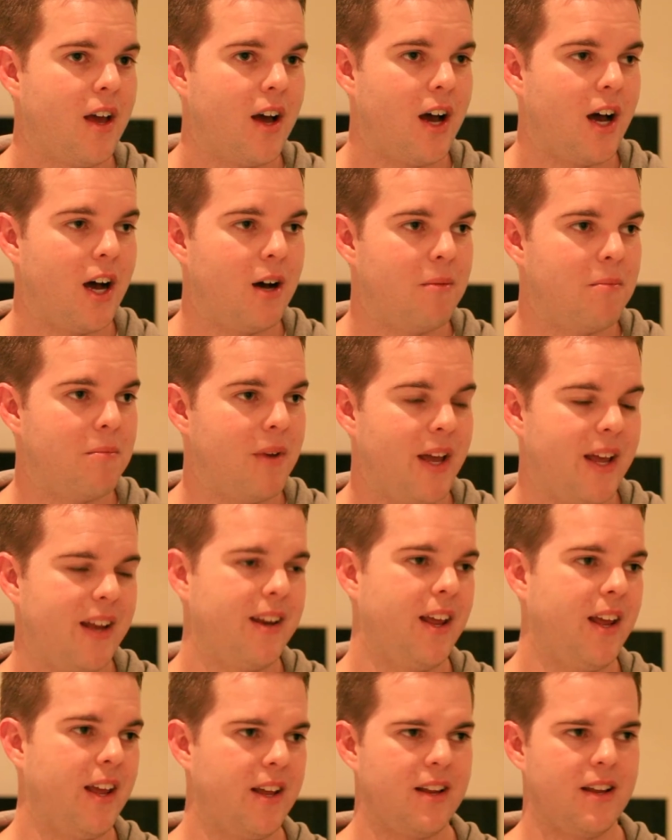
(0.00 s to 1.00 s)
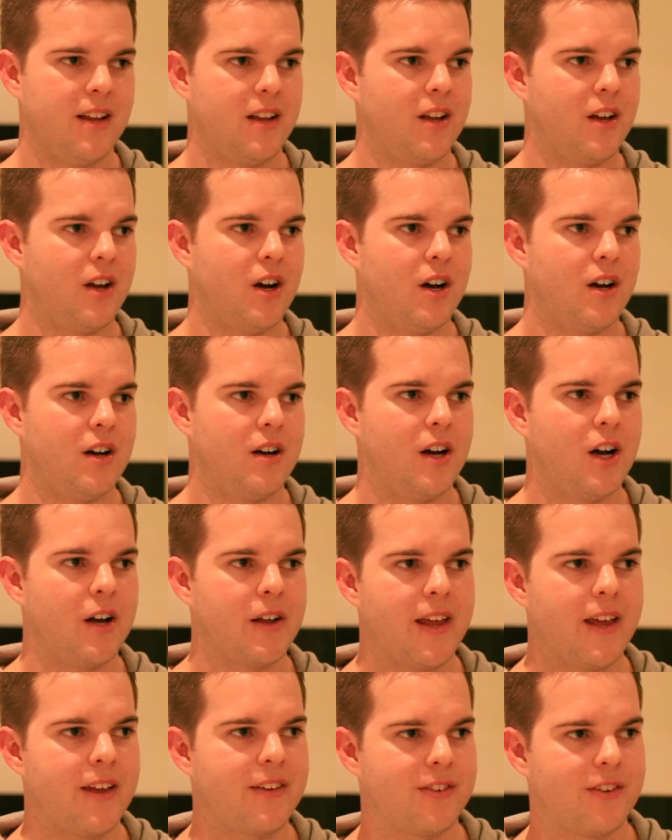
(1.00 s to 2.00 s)
And I
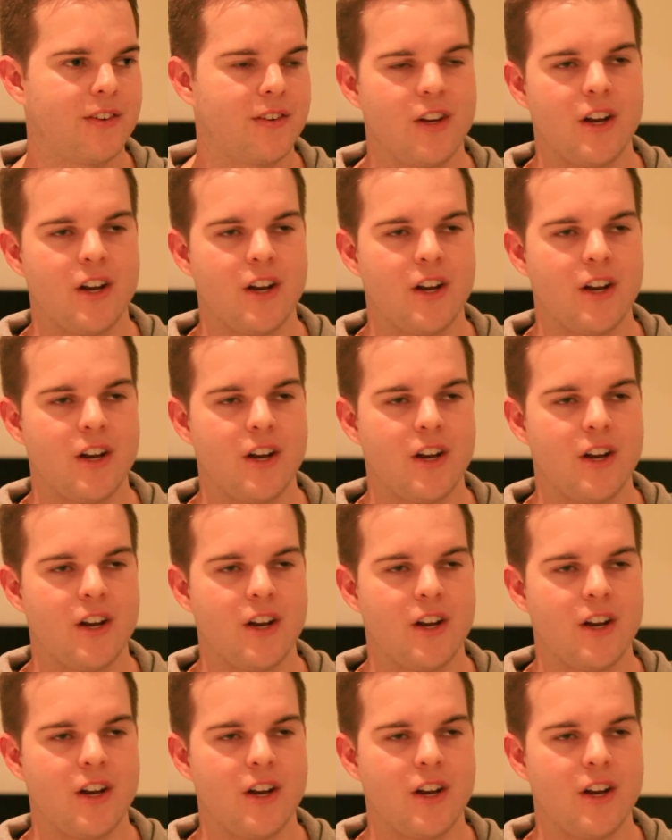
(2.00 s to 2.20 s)
guess,